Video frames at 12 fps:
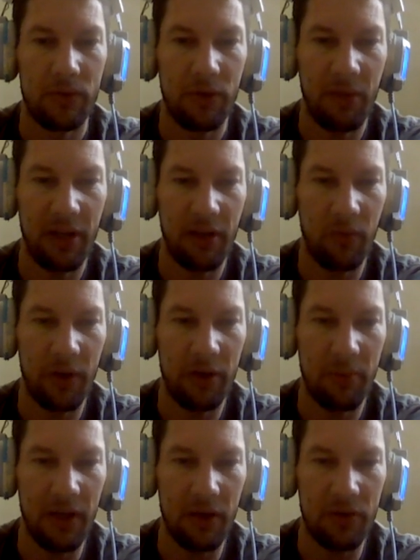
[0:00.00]
Should be enough
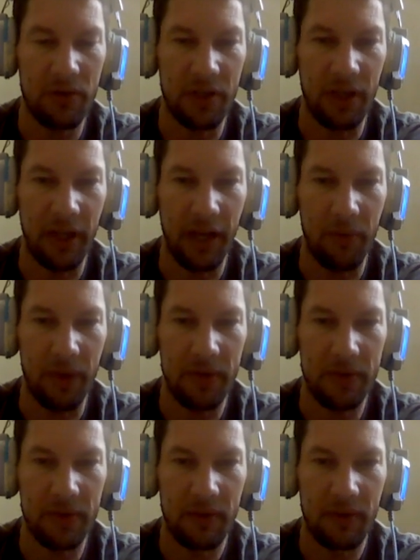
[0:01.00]
wind to be interesting,
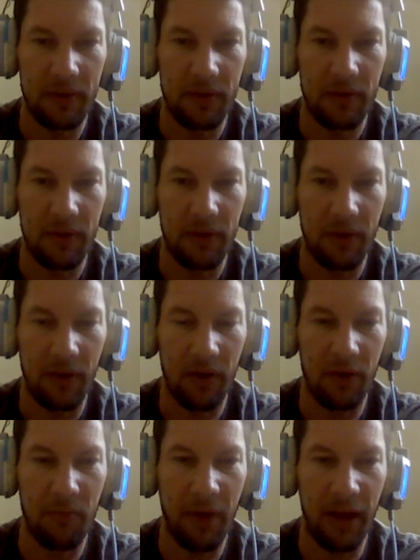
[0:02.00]
anyways.
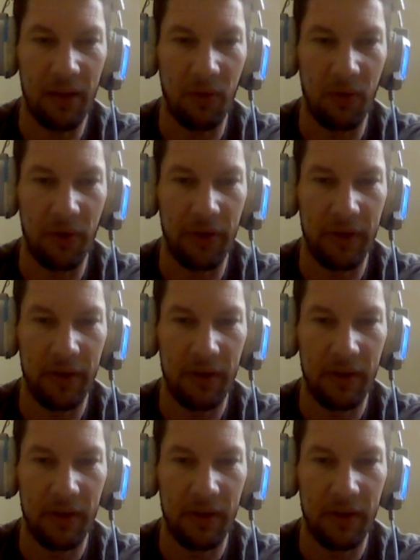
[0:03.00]
Oh my lord.